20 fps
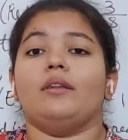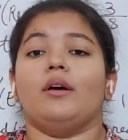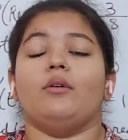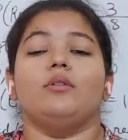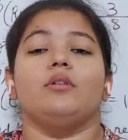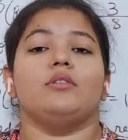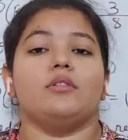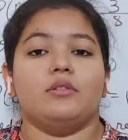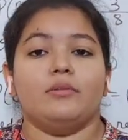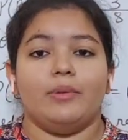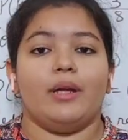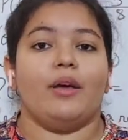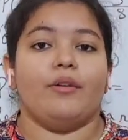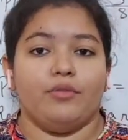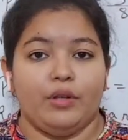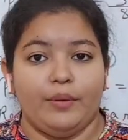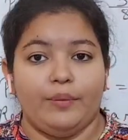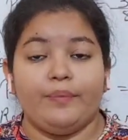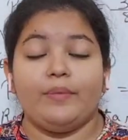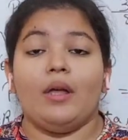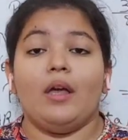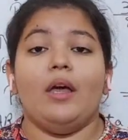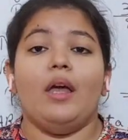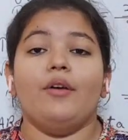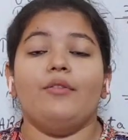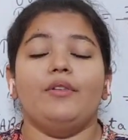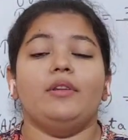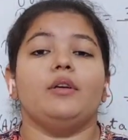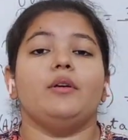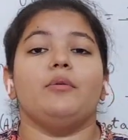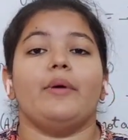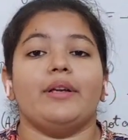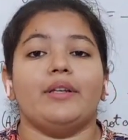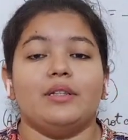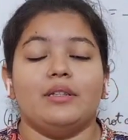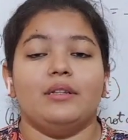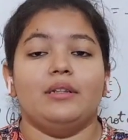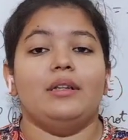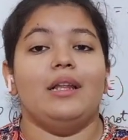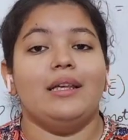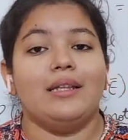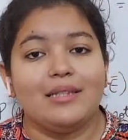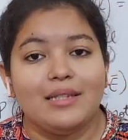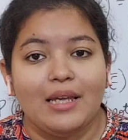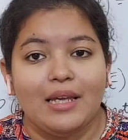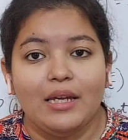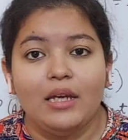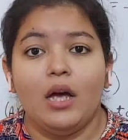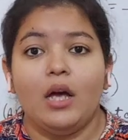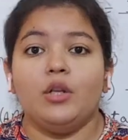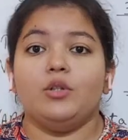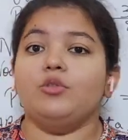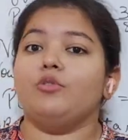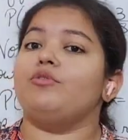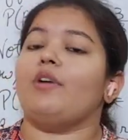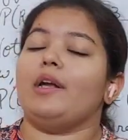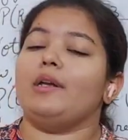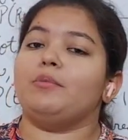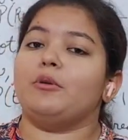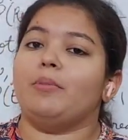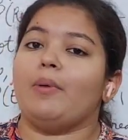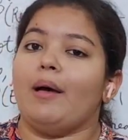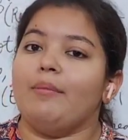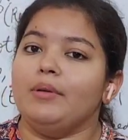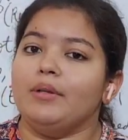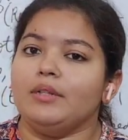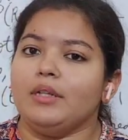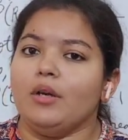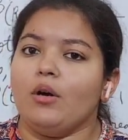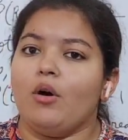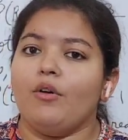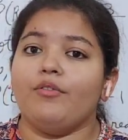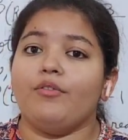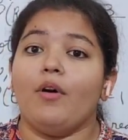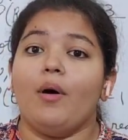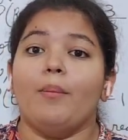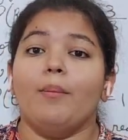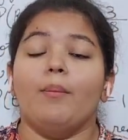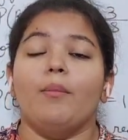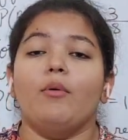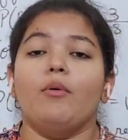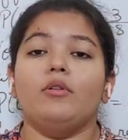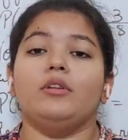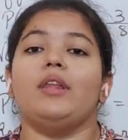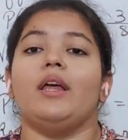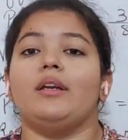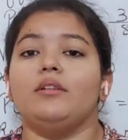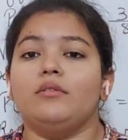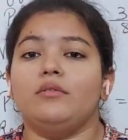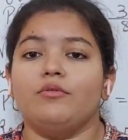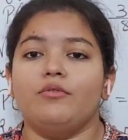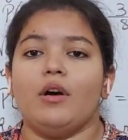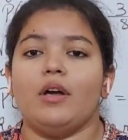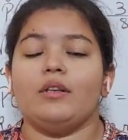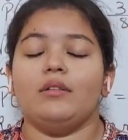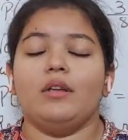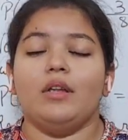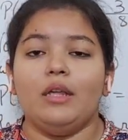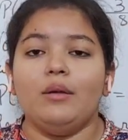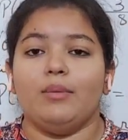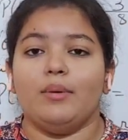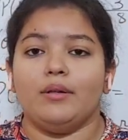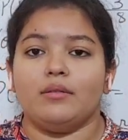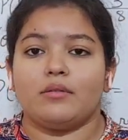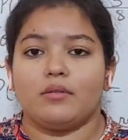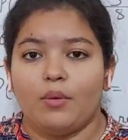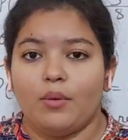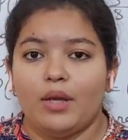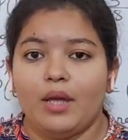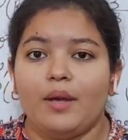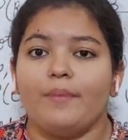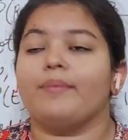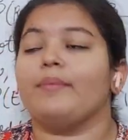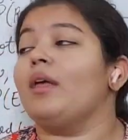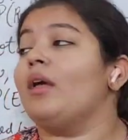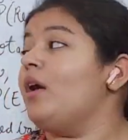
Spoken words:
Now listen to me carefully. If in the question they say to find probability of more than one events, okay,